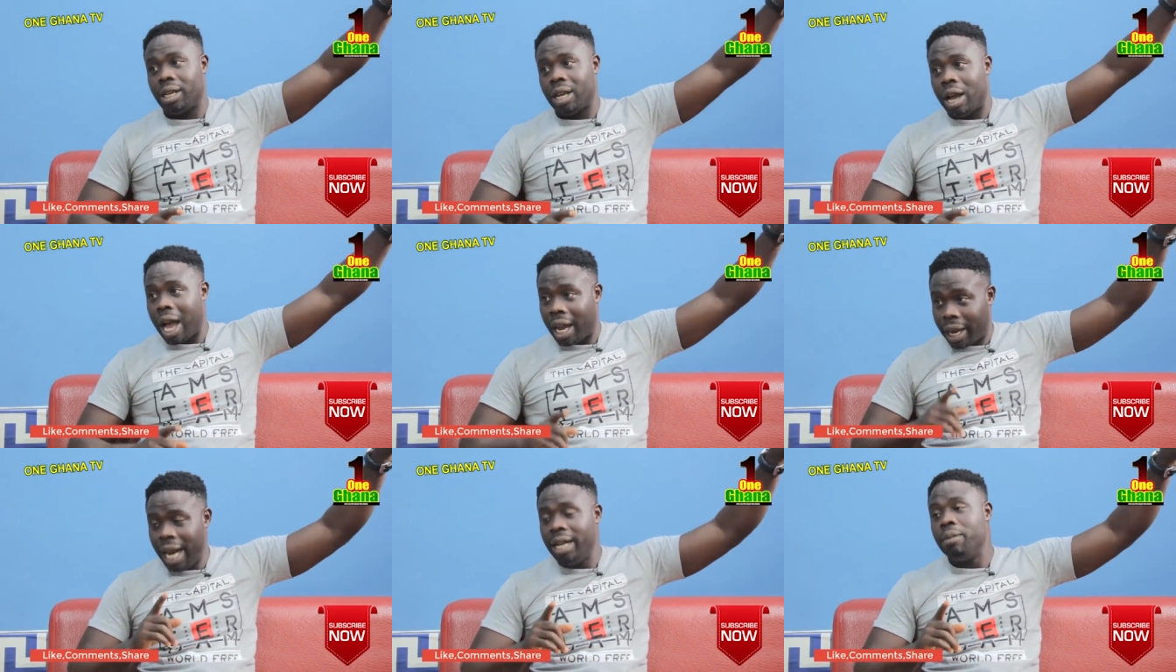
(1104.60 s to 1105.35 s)
Accra,
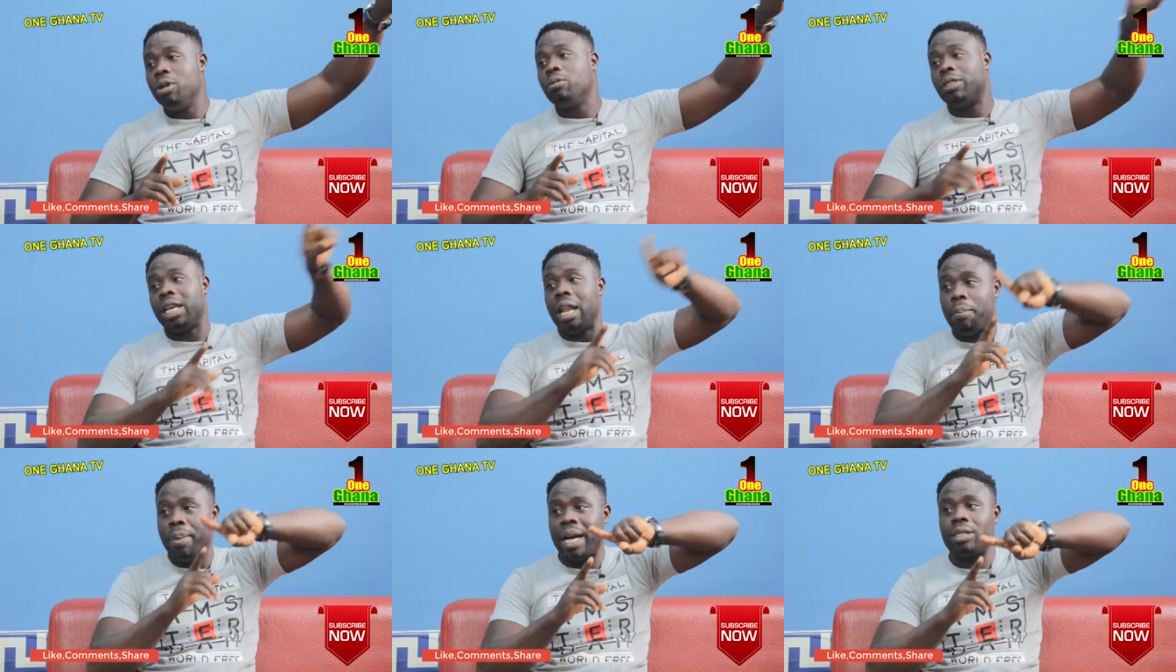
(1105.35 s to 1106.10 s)
Accra, the minimum
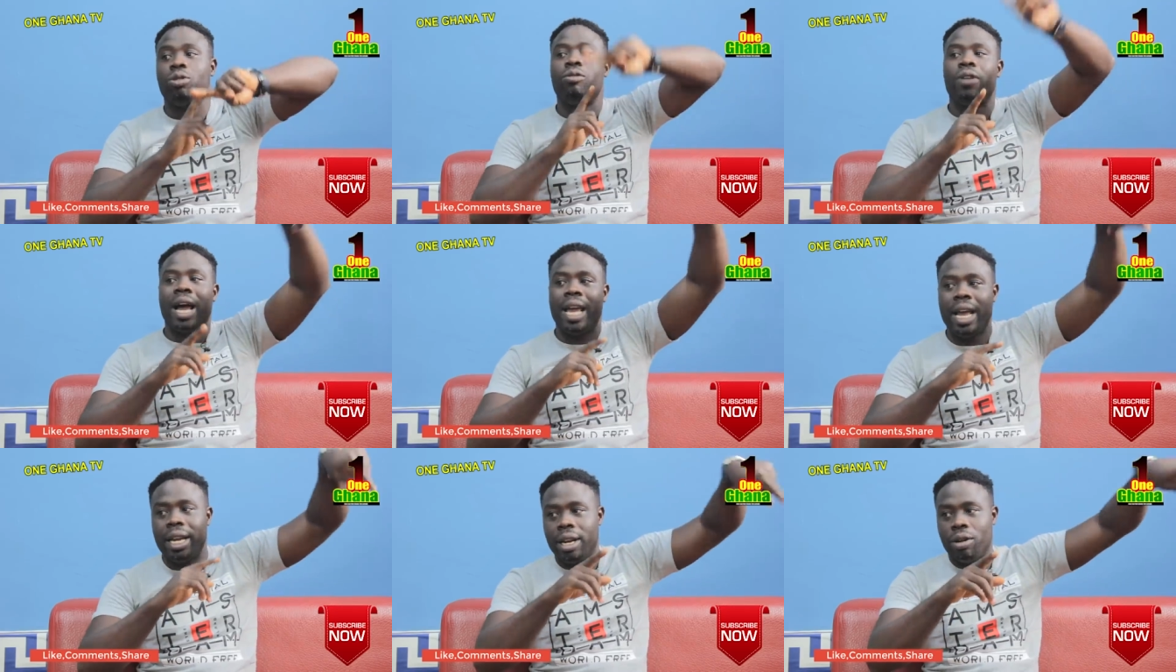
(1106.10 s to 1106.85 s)
la pass
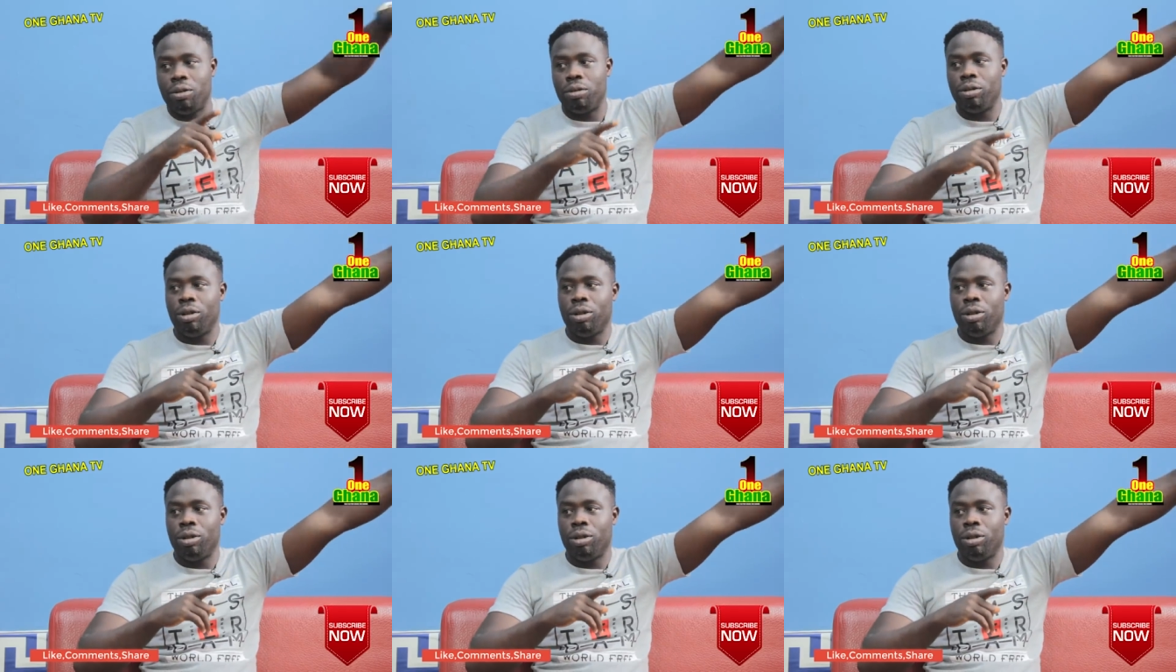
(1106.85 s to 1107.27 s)
overhead, no,